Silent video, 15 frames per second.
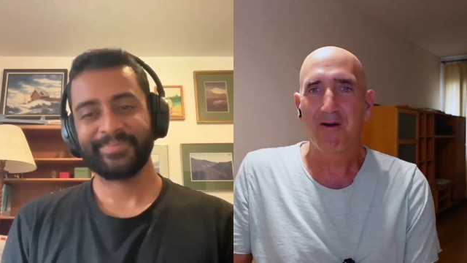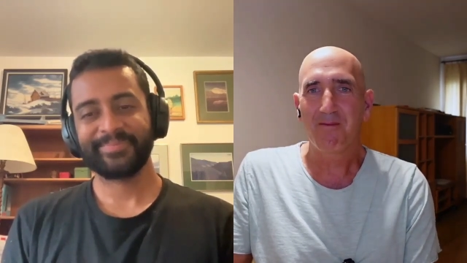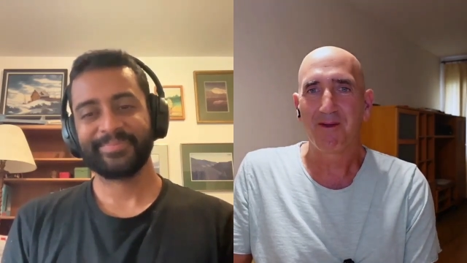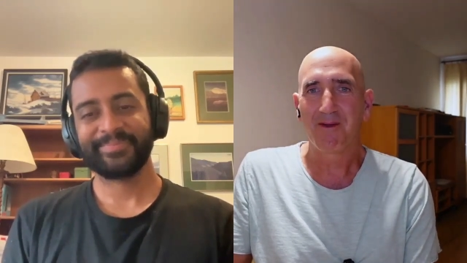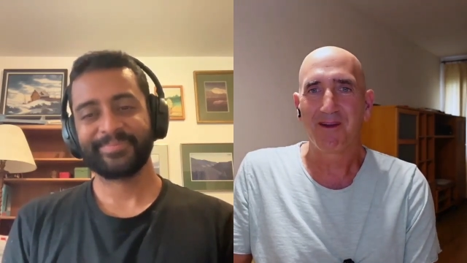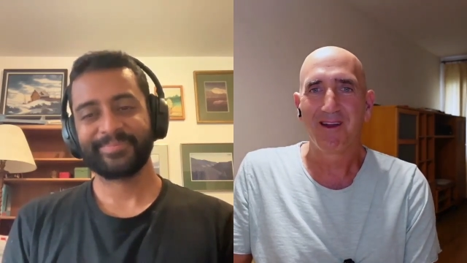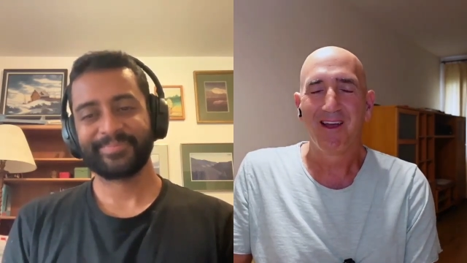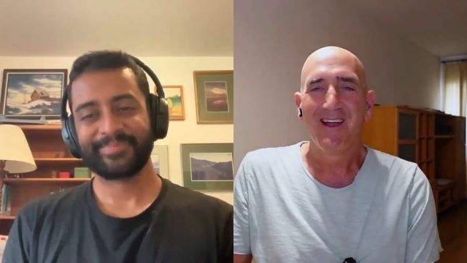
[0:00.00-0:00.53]

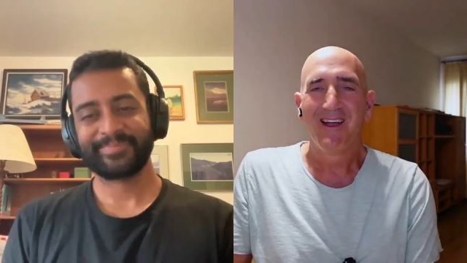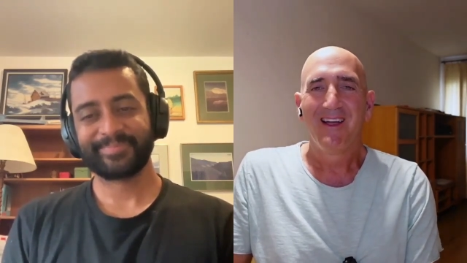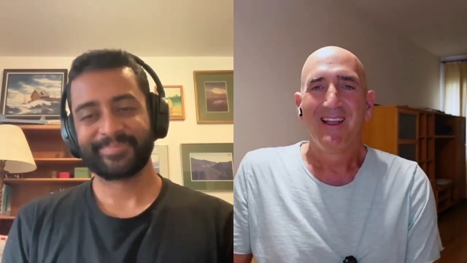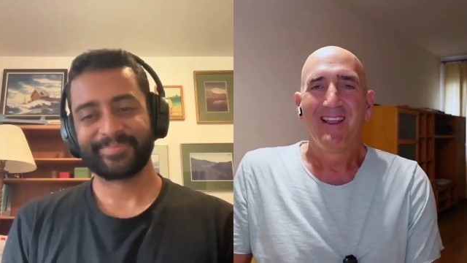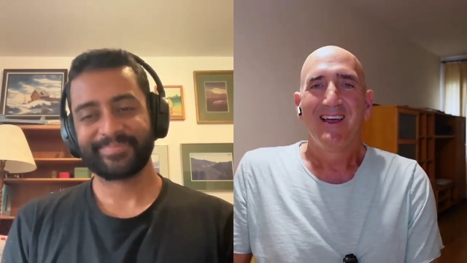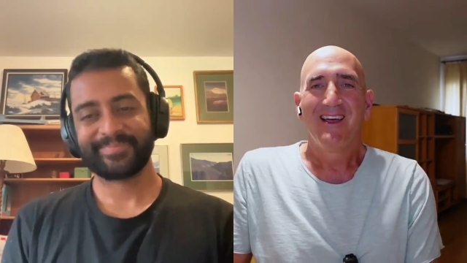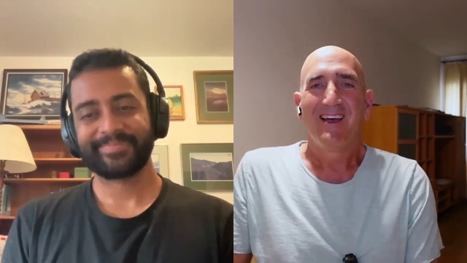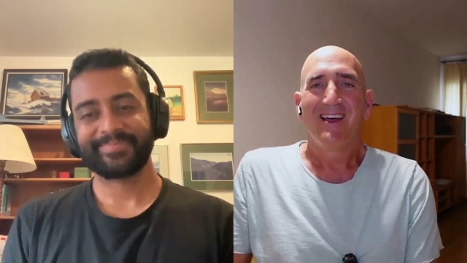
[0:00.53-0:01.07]
Speaker 1: And
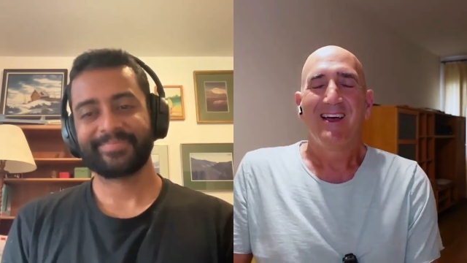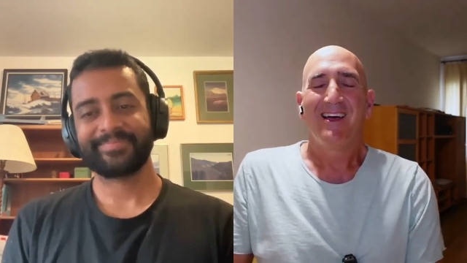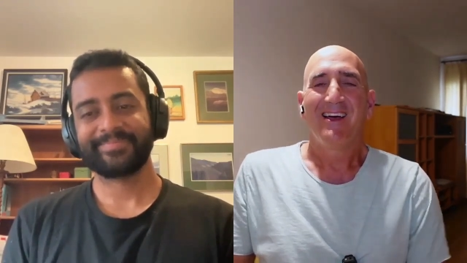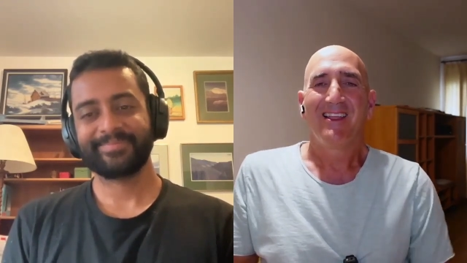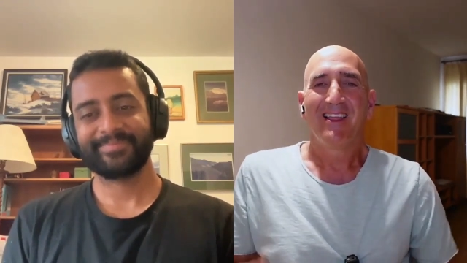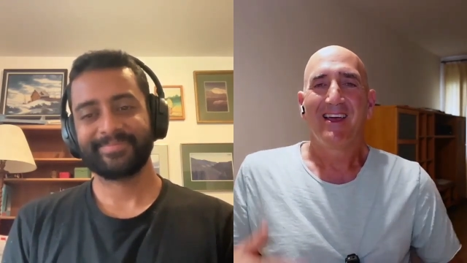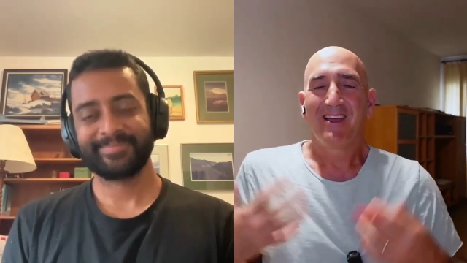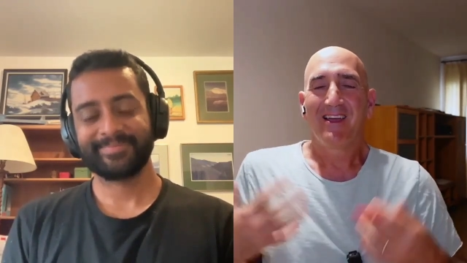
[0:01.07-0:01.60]
and
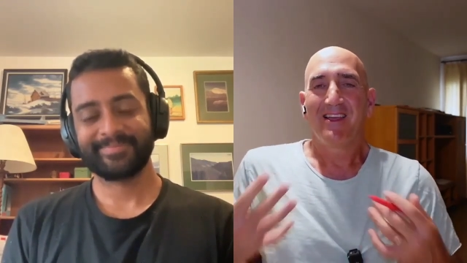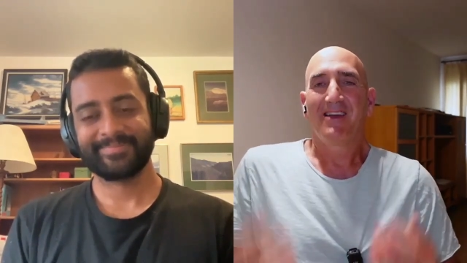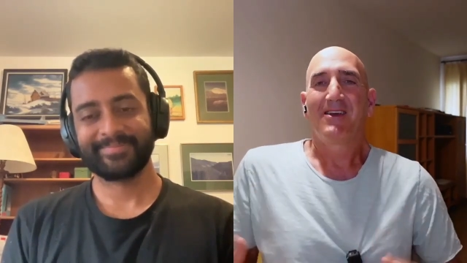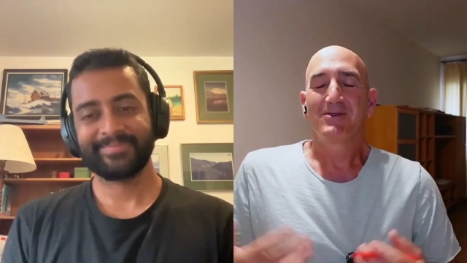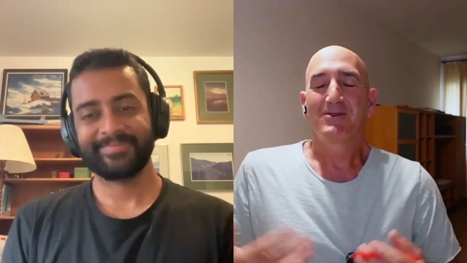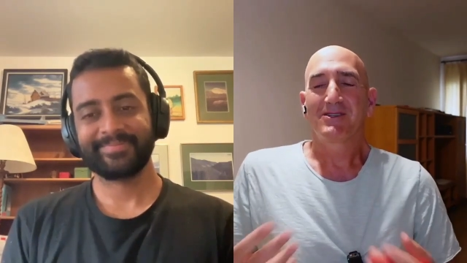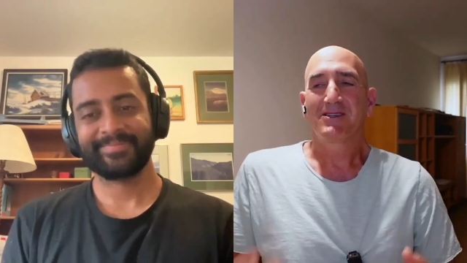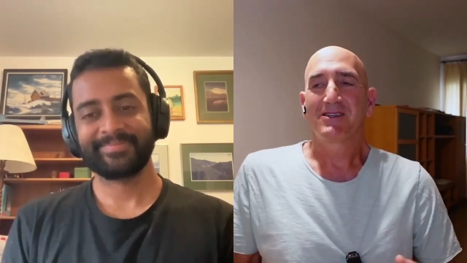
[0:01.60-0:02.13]
like like it
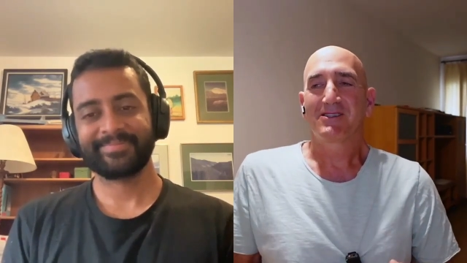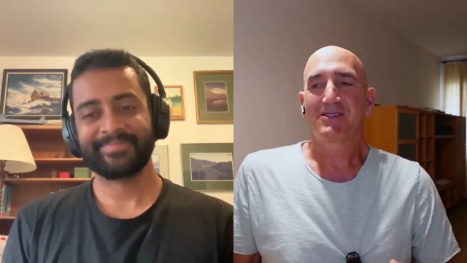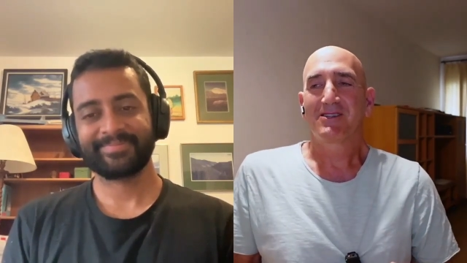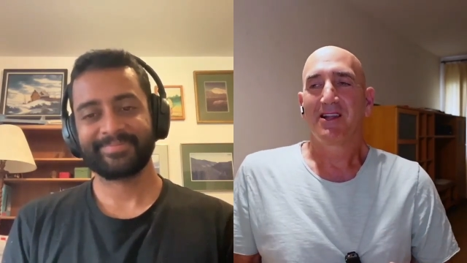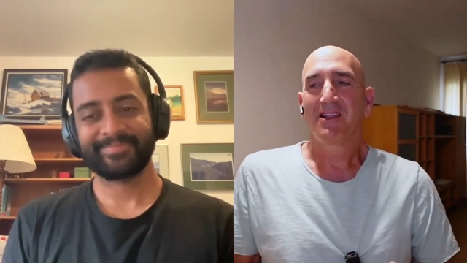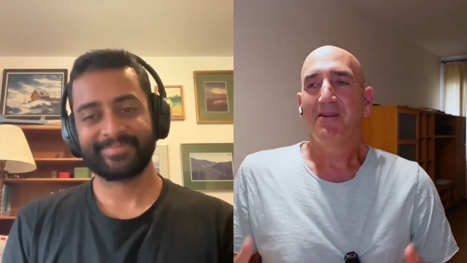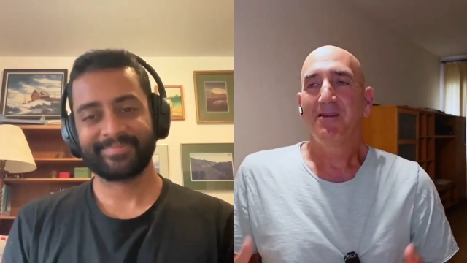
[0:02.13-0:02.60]
was, it was a little bit